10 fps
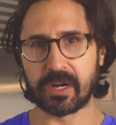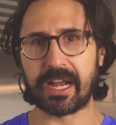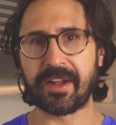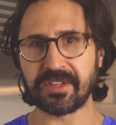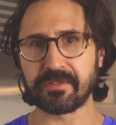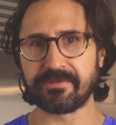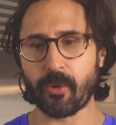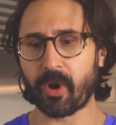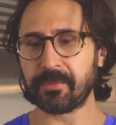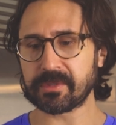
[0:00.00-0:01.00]
kinds of
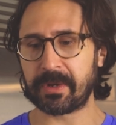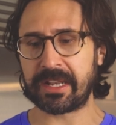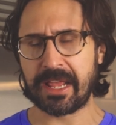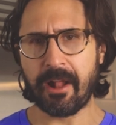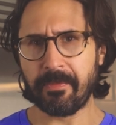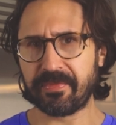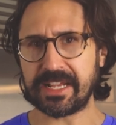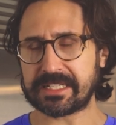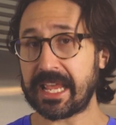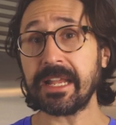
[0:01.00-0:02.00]
forms, but they
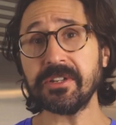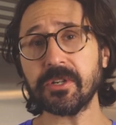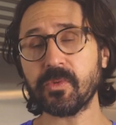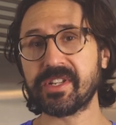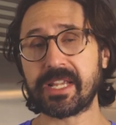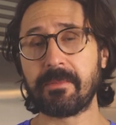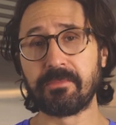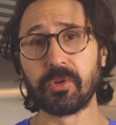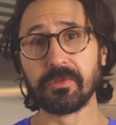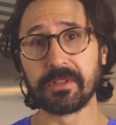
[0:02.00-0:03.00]
tend to
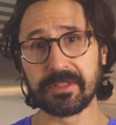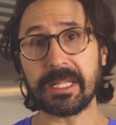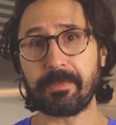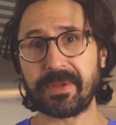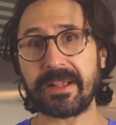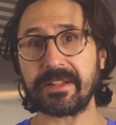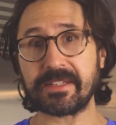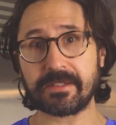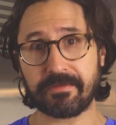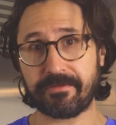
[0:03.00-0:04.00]
resemble
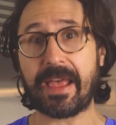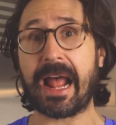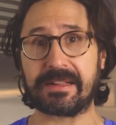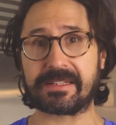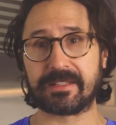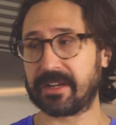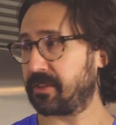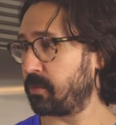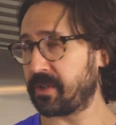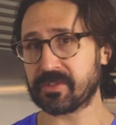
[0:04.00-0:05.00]
lipids, fats, like
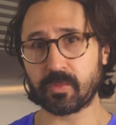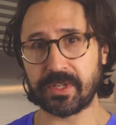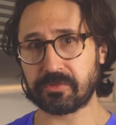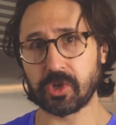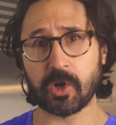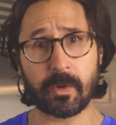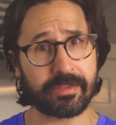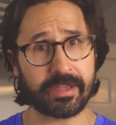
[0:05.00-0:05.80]
the ones we cook with